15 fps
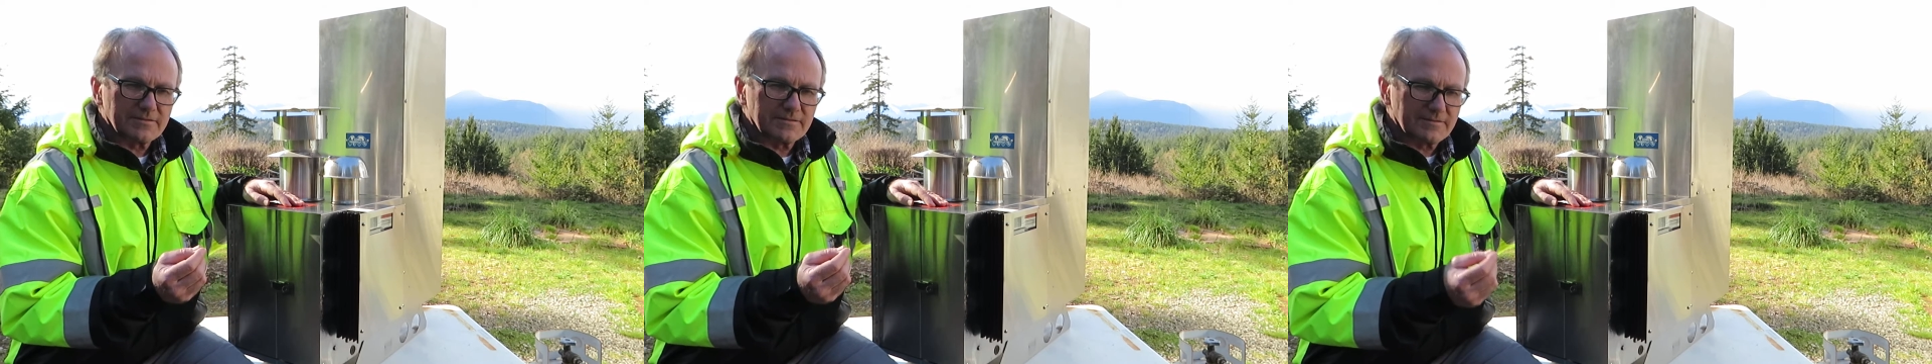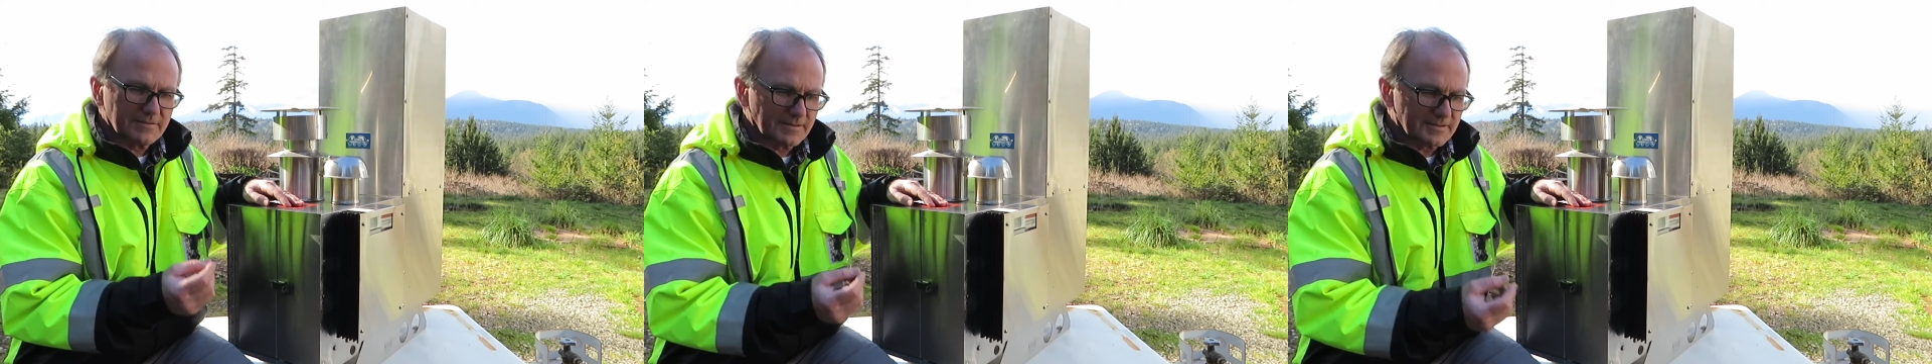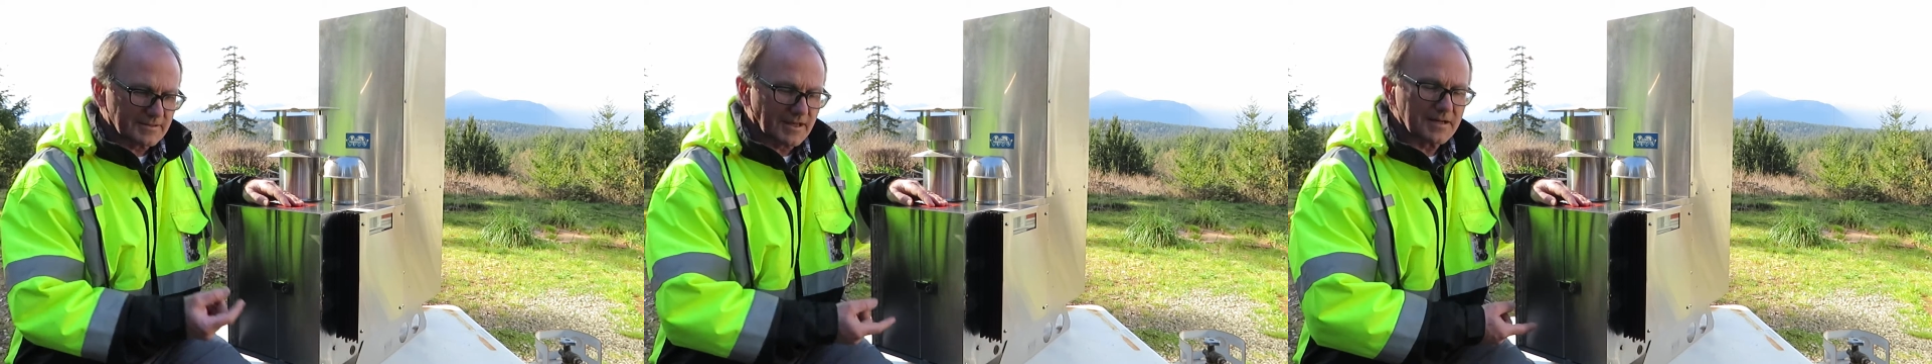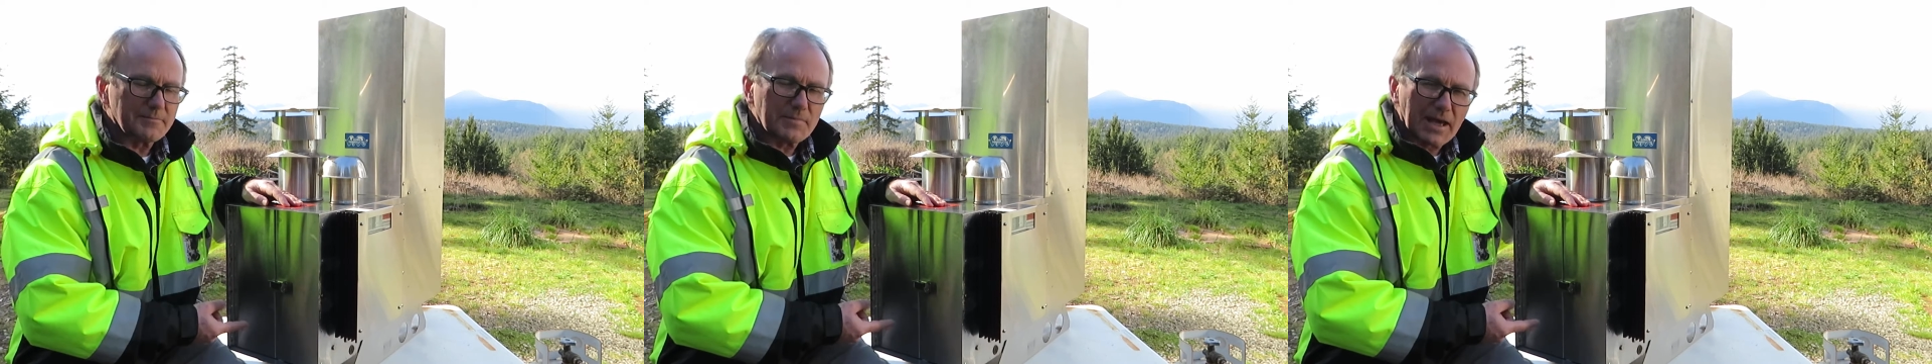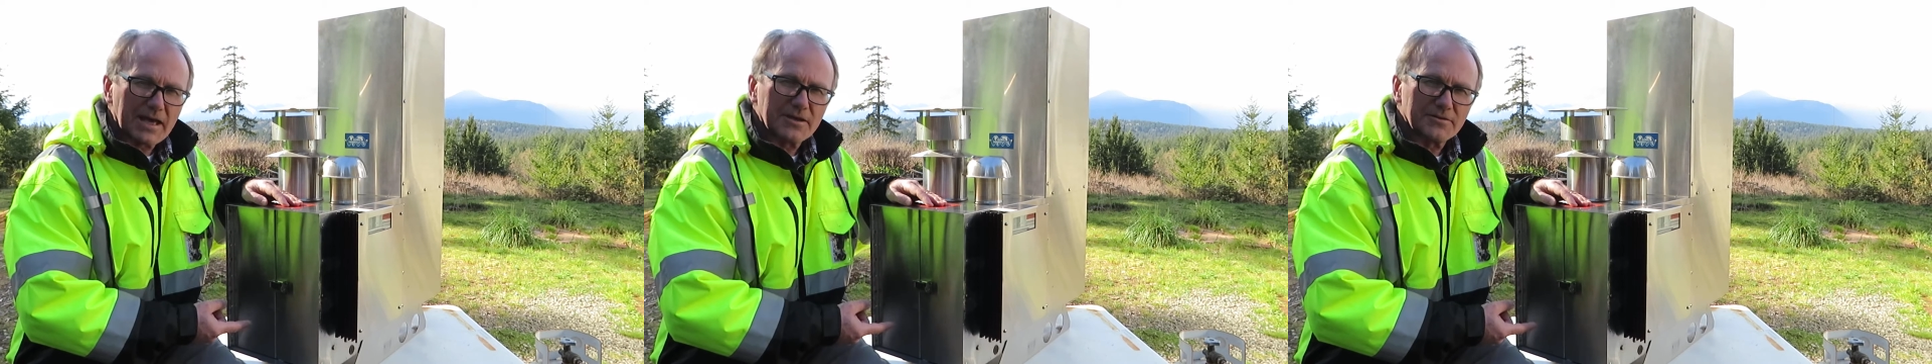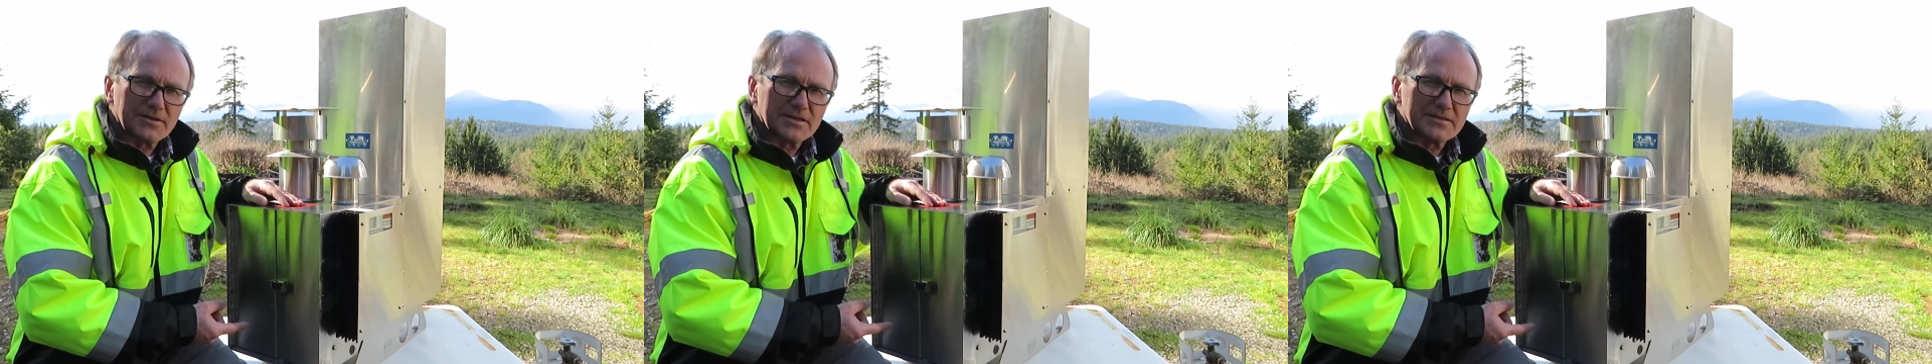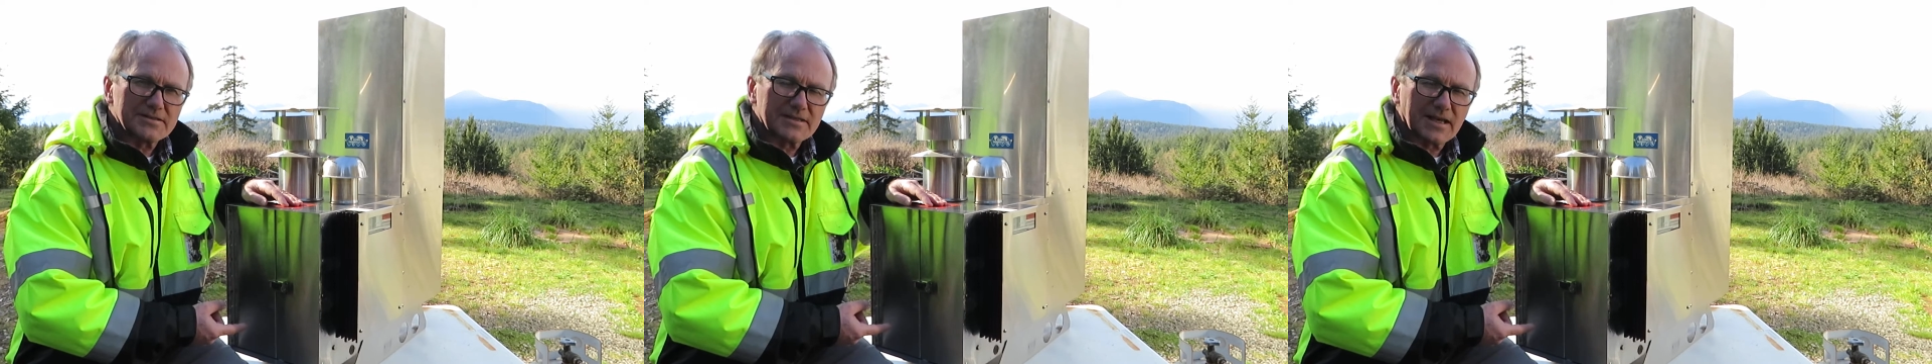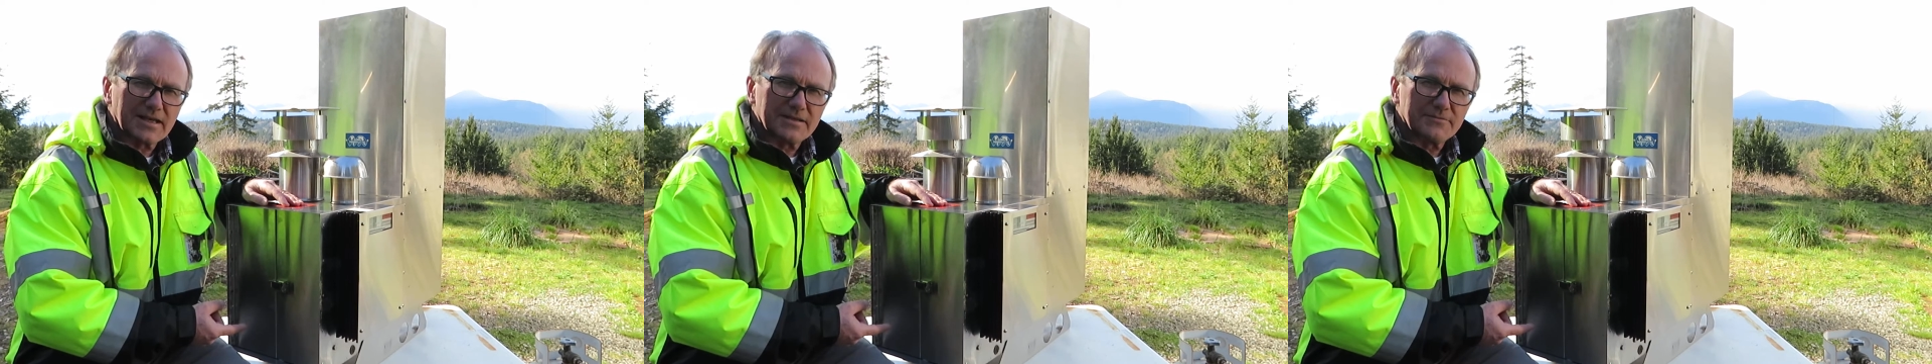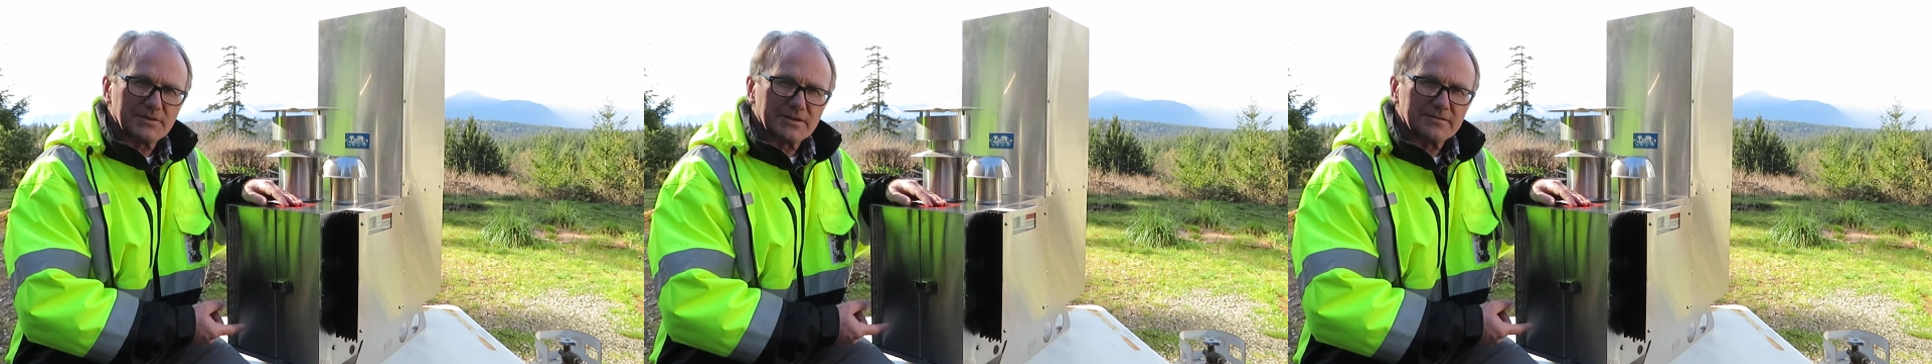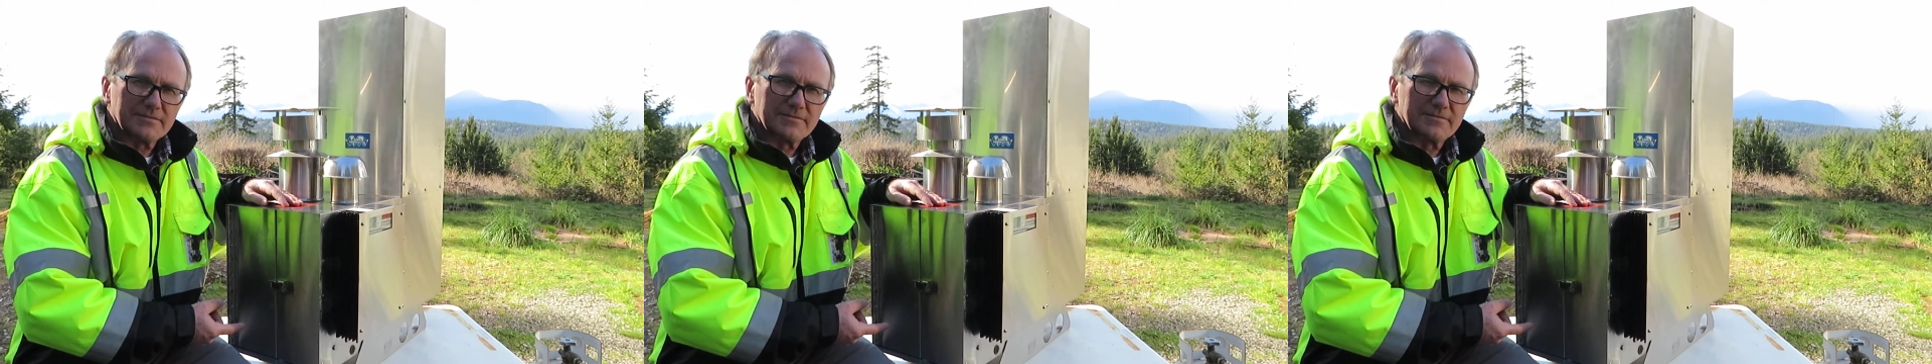it's got a battery inside of it,